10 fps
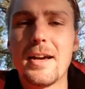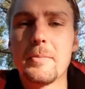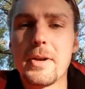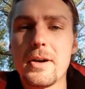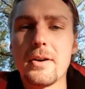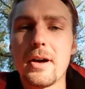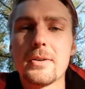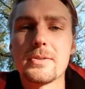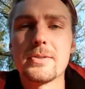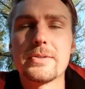I'm now
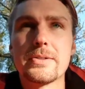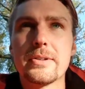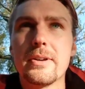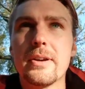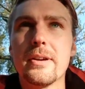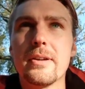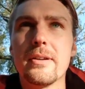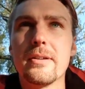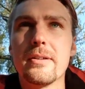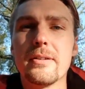out
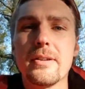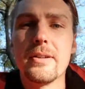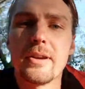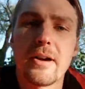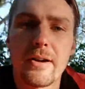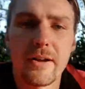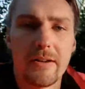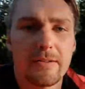uh, in the area